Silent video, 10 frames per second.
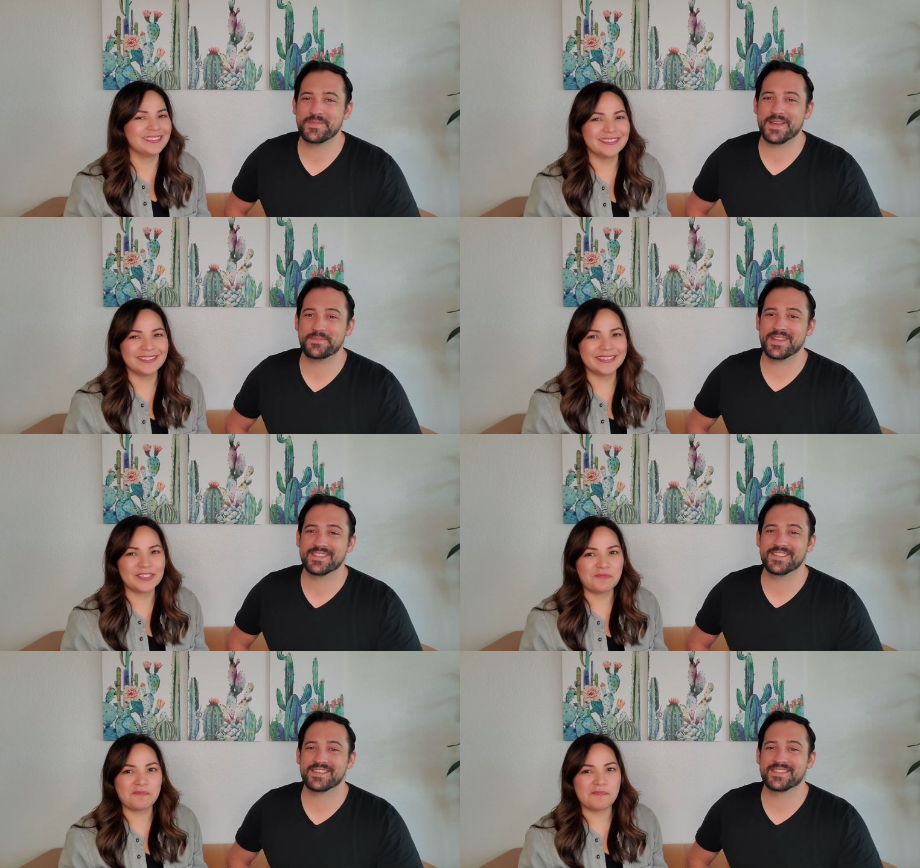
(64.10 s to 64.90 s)
Speaker 1: at my
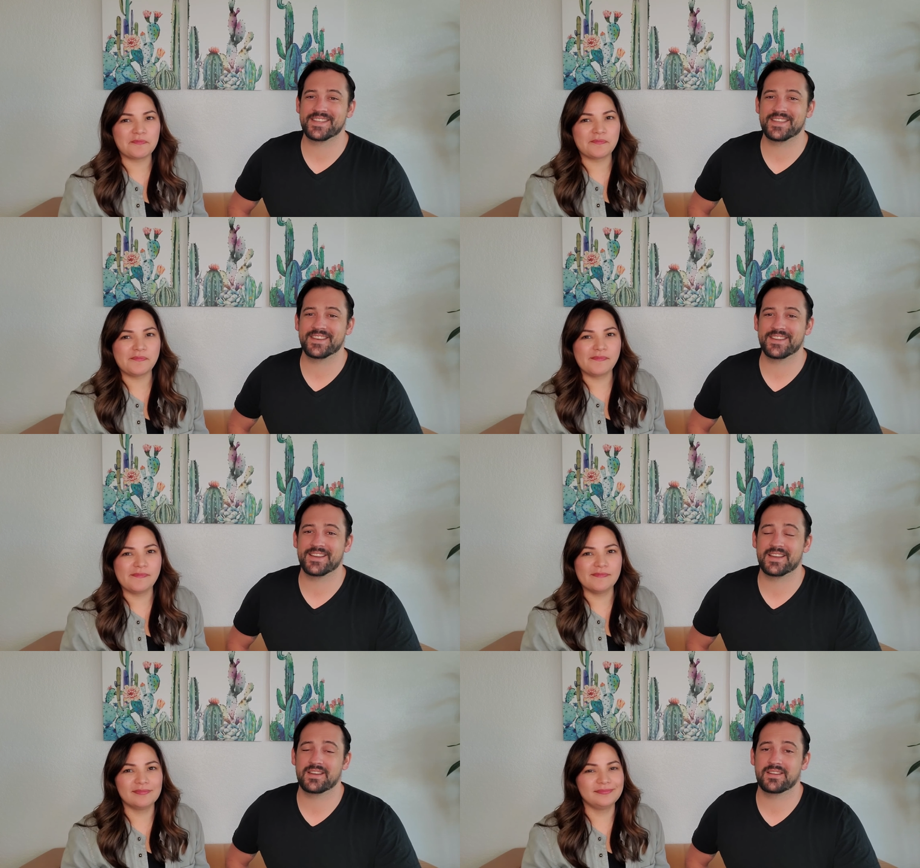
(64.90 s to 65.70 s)
business in
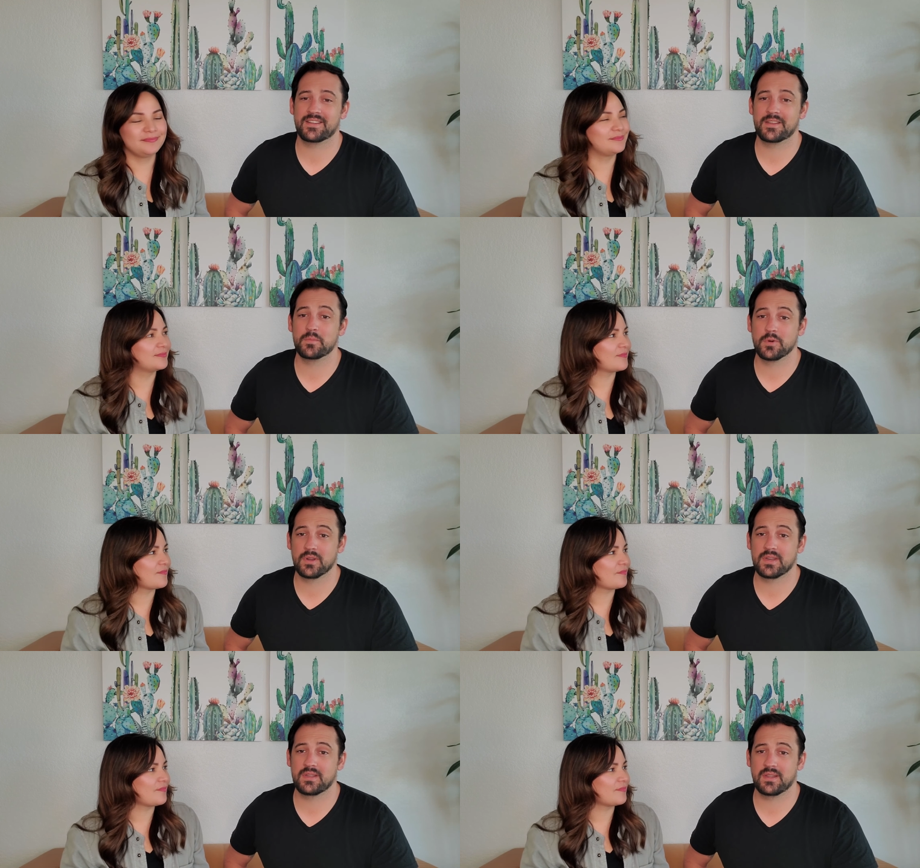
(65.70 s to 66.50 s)
uh, in Morgan
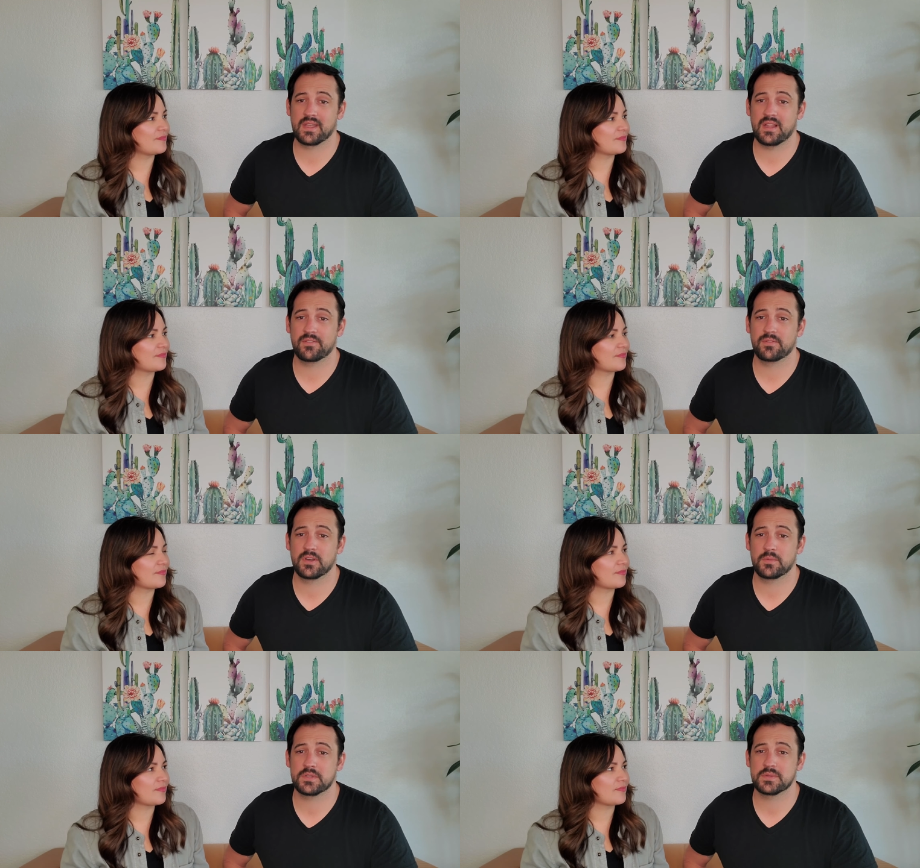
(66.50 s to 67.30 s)
Hill in California,
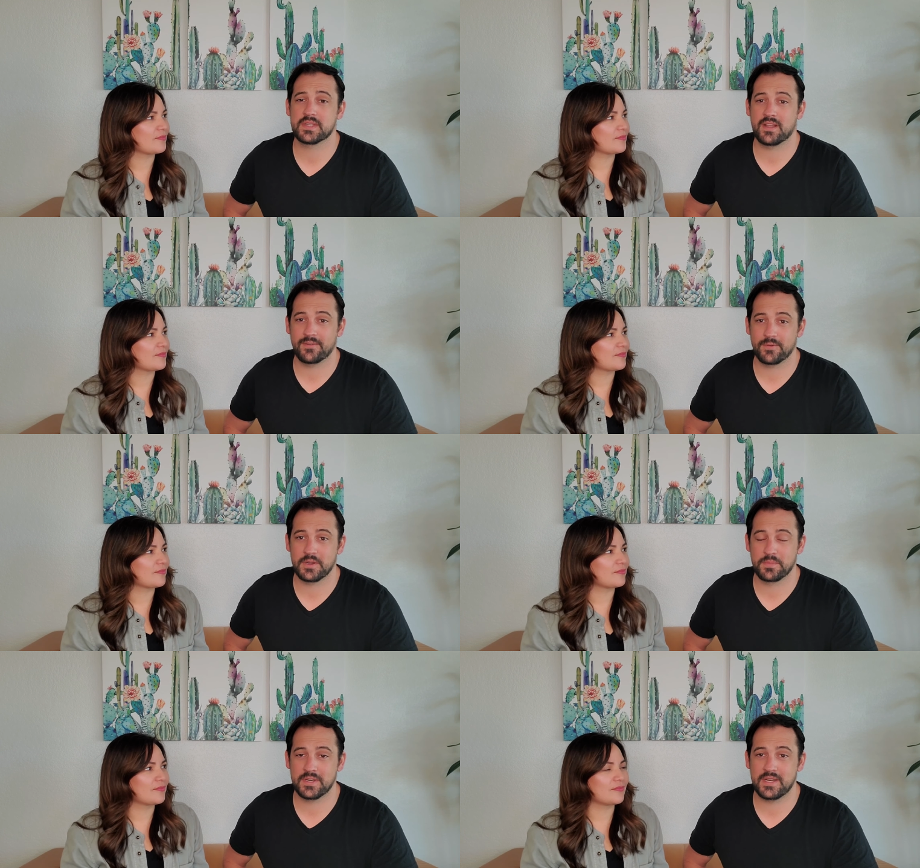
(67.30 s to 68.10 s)
which was California
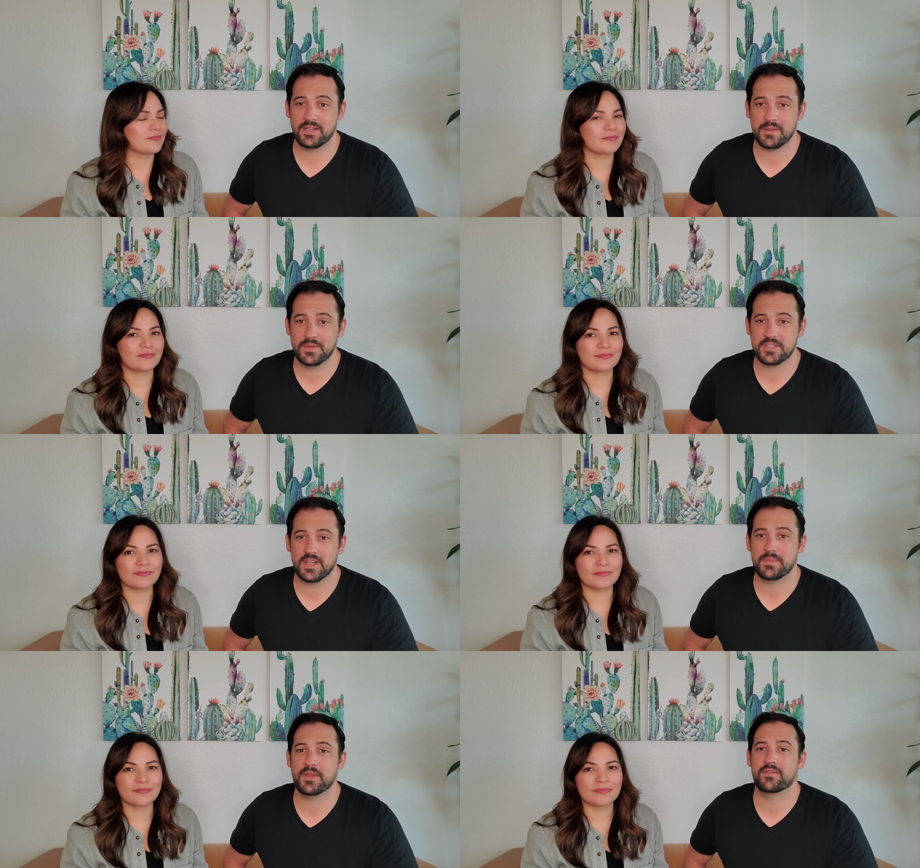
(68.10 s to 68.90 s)
Prenatal Imaging. I
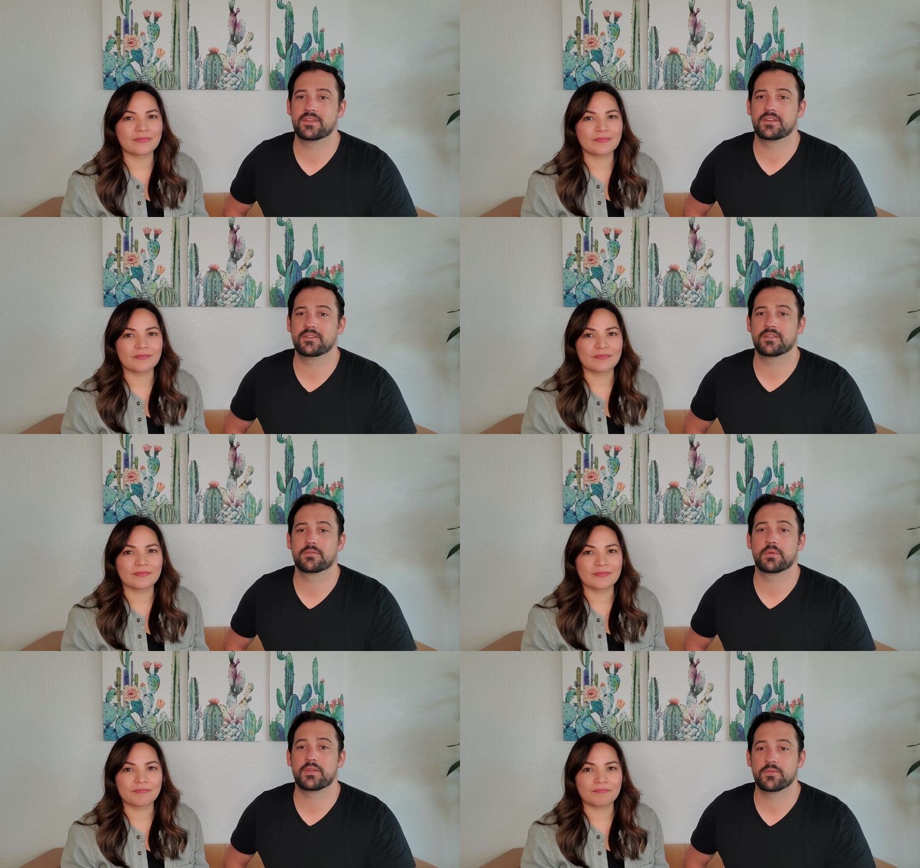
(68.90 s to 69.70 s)
may have done your
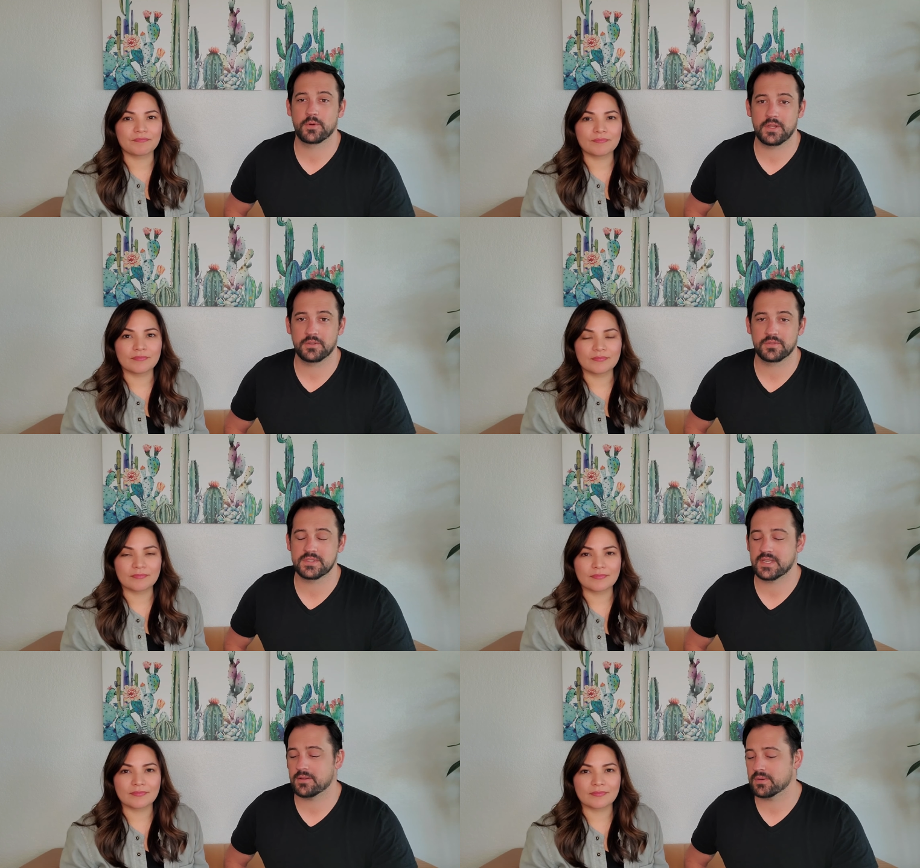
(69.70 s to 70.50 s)
three forty
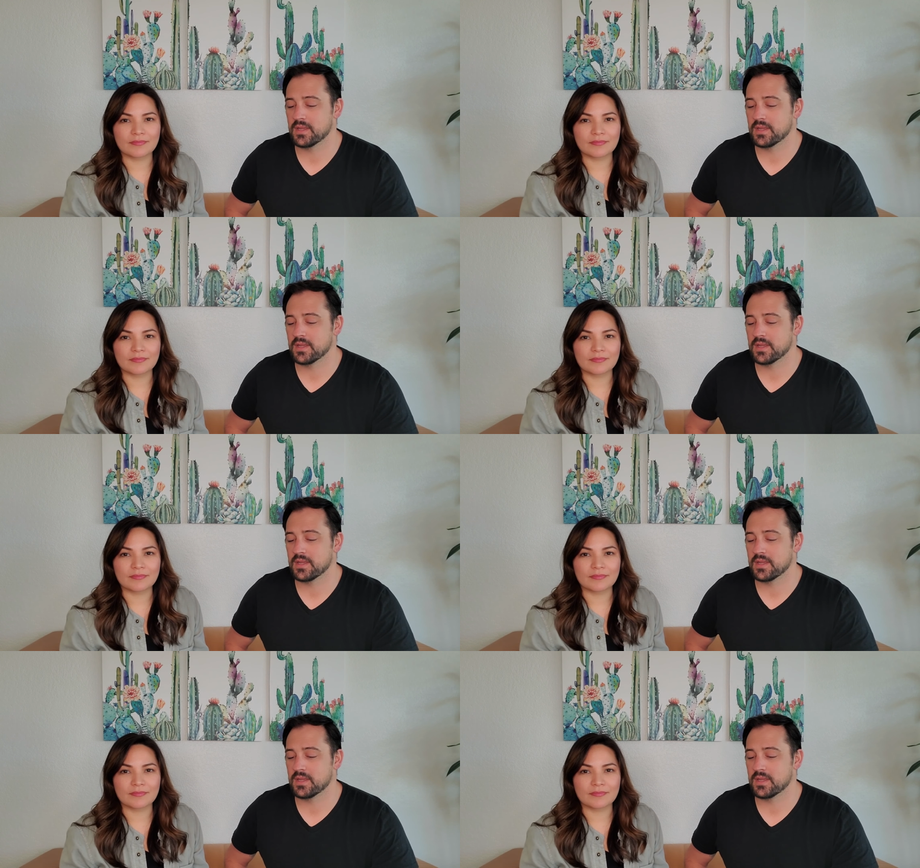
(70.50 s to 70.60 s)
ultrasound.